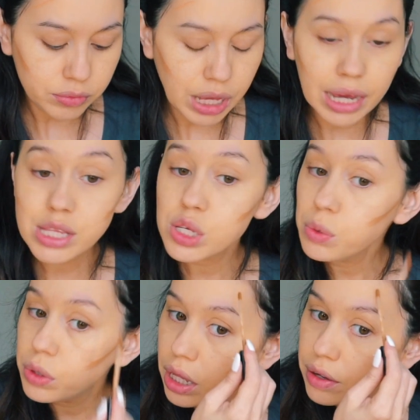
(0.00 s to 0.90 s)
I
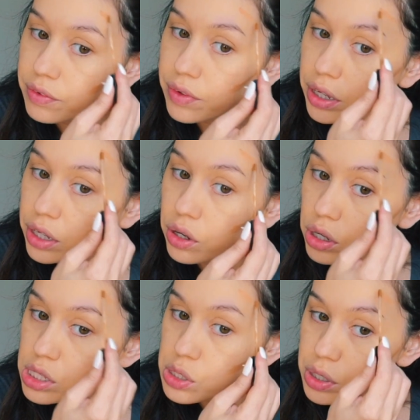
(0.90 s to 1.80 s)
do love a good
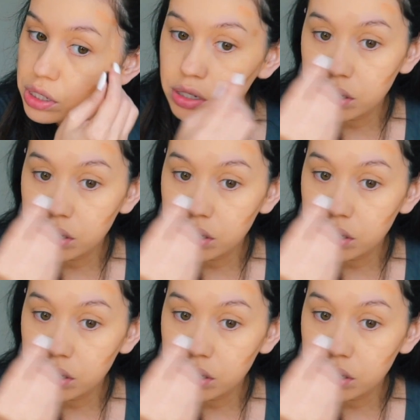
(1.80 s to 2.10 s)
contour,